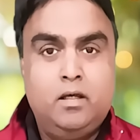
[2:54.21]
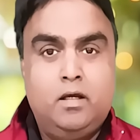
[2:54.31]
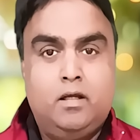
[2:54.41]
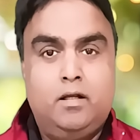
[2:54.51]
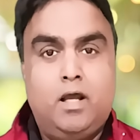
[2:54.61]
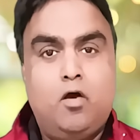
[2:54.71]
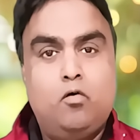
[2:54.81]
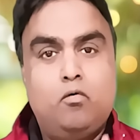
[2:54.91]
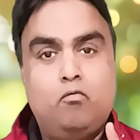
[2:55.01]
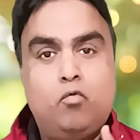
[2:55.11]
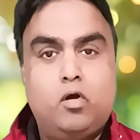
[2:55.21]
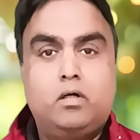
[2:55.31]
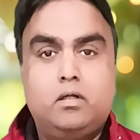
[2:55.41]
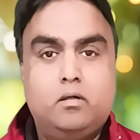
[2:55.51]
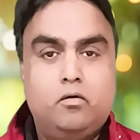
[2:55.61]
Now,
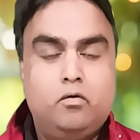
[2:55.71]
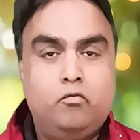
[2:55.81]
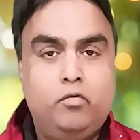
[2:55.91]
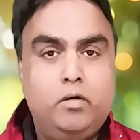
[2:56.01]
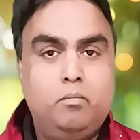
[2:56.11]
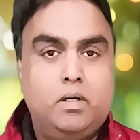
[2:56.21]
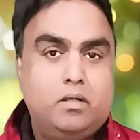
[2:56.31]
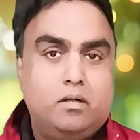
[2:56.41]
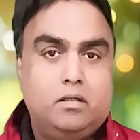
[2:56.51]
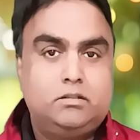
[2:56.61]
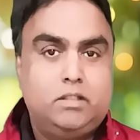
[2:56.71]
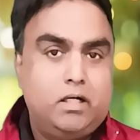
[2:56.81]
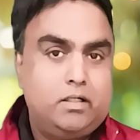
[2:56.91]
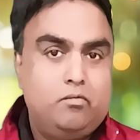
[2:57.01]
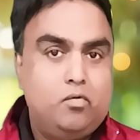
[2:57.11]
what Widmer
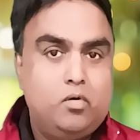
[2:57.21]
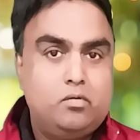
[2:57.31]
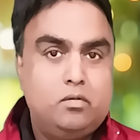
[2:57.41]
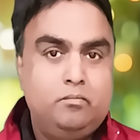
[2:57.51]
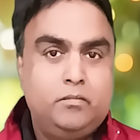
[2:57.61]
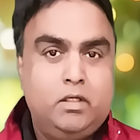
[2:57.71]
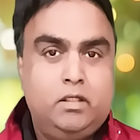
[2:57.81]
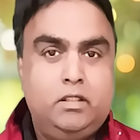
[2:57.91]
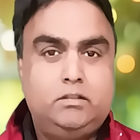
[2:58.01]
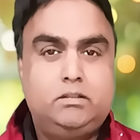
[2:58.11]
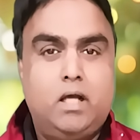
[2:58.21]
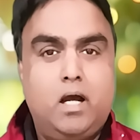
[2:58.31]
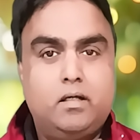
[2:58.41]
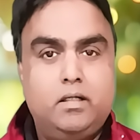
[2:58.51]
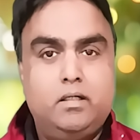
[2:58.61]
started was, he
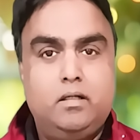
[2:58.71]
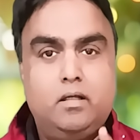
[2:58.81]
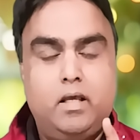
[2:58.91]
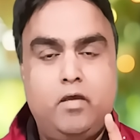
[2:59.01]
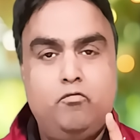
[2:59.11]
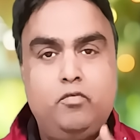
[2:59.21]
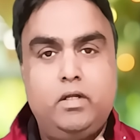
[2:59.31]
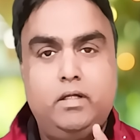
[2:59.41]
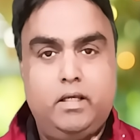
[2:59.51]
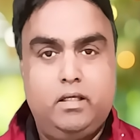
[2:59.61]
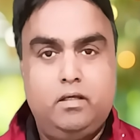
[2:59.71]
started every day,